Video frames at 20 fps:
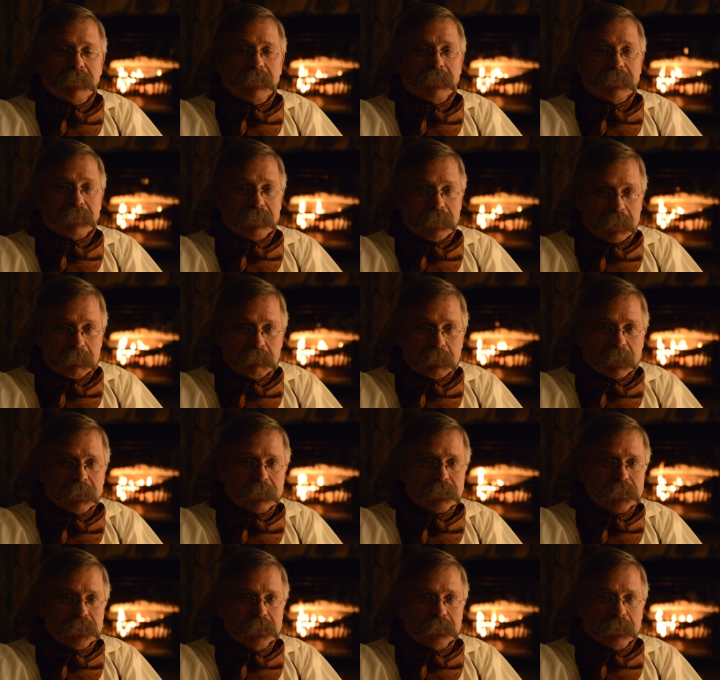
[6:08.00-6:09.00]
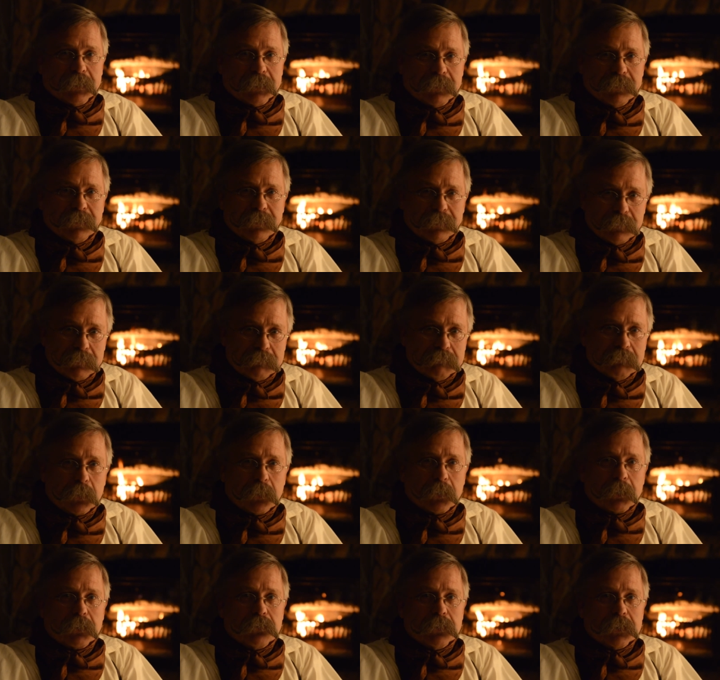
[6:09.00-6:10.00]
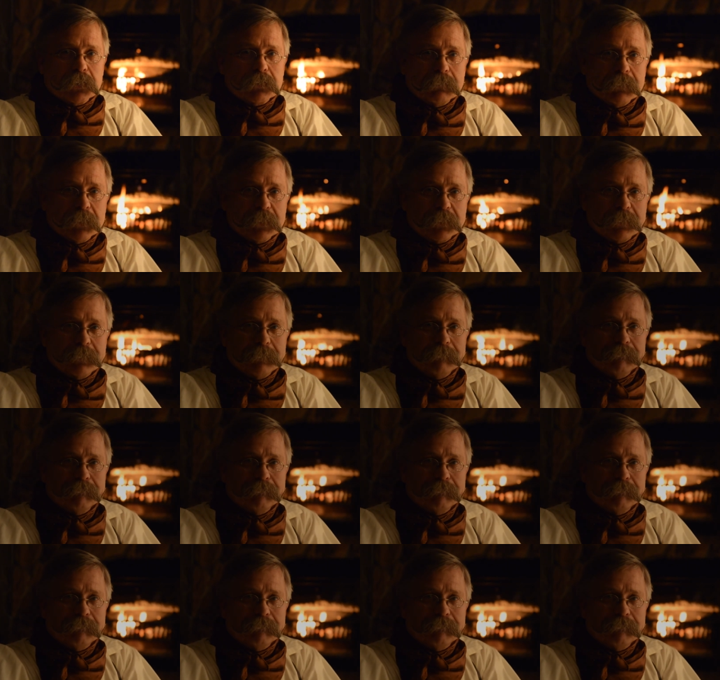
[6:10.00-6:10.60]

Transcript: God bless you and Merry Christmas.